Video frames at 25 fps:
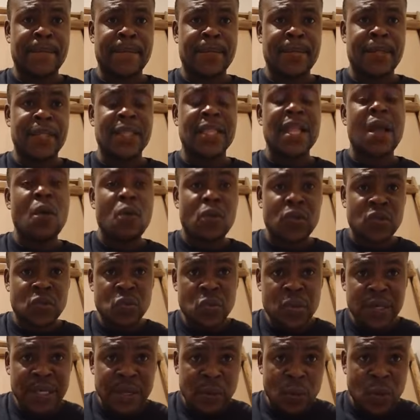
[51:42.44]
That was what
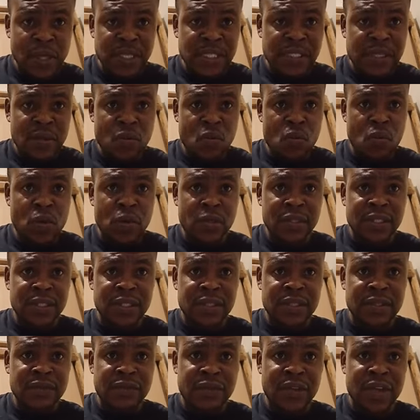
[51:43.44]
the Western world
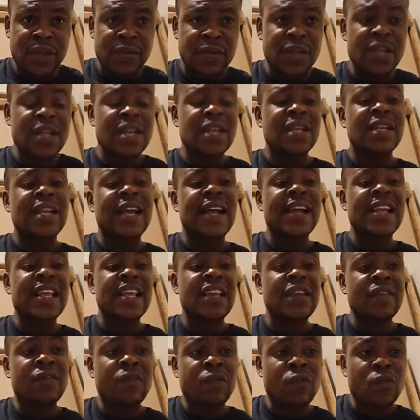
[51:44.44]
felt. That
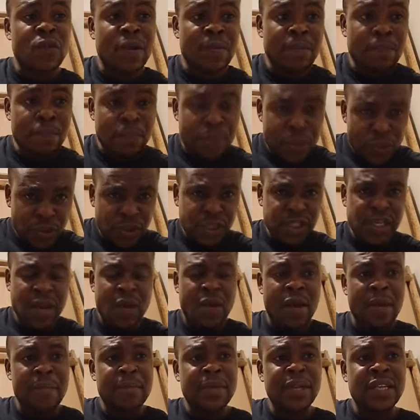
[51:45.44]
if we push our
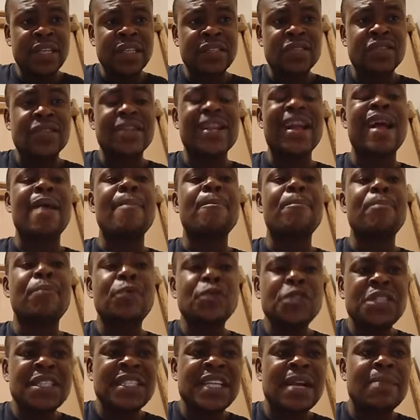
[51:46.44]
military and
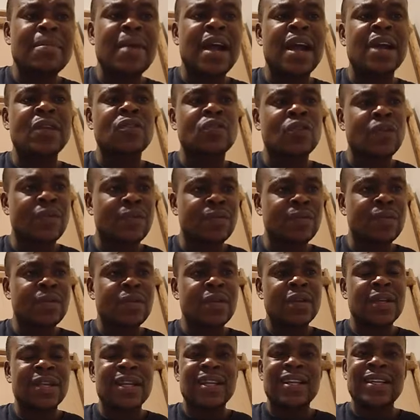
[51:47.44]
push them out of
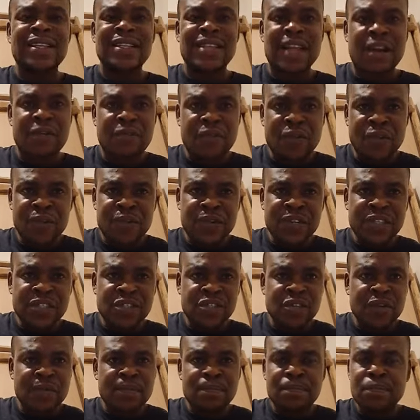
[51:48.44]
Darfur
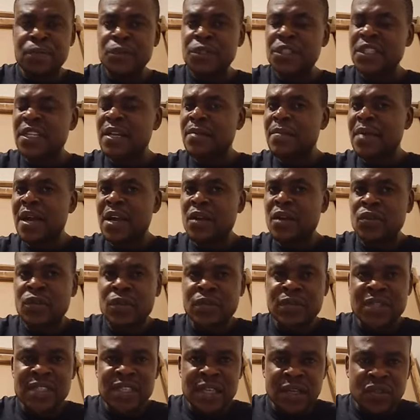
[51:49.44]
region, push them out of
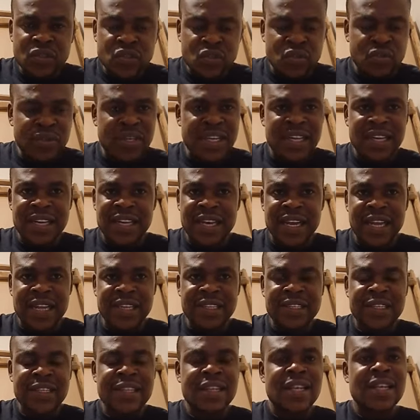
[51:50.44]
South Sudan land,
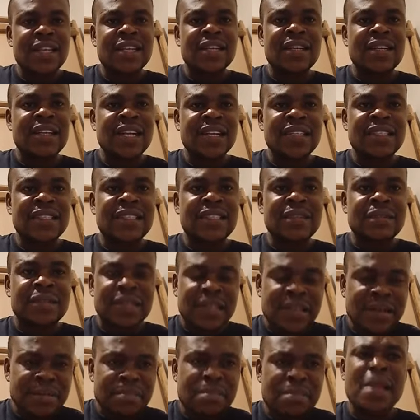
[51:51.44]
that
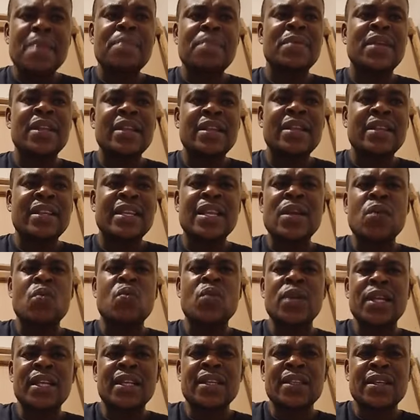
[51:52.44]
maybe they will
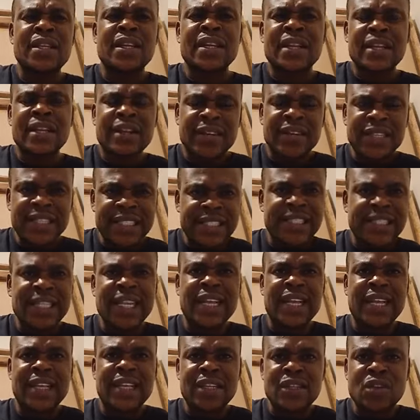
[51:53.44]
rethink,
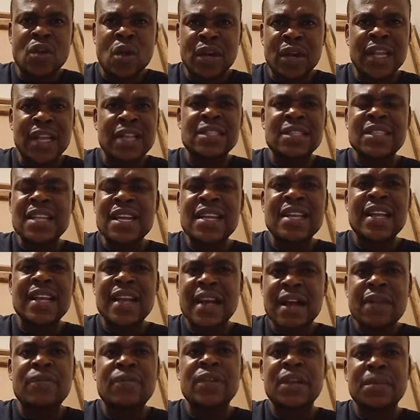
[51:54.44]
understand they have
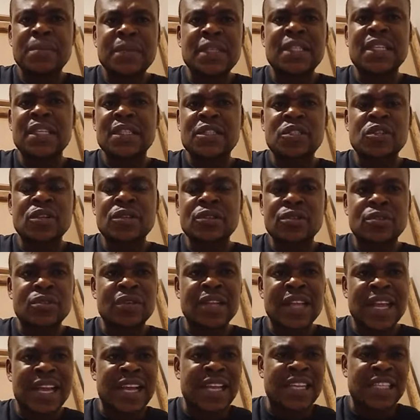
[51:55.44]
limitation to their
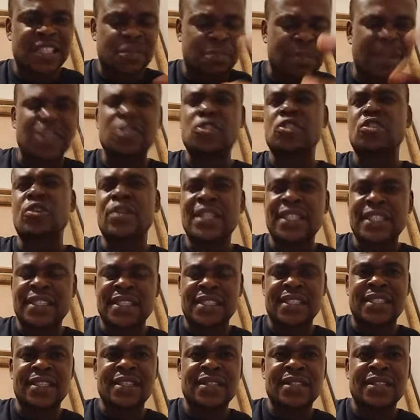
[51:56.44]
expansionist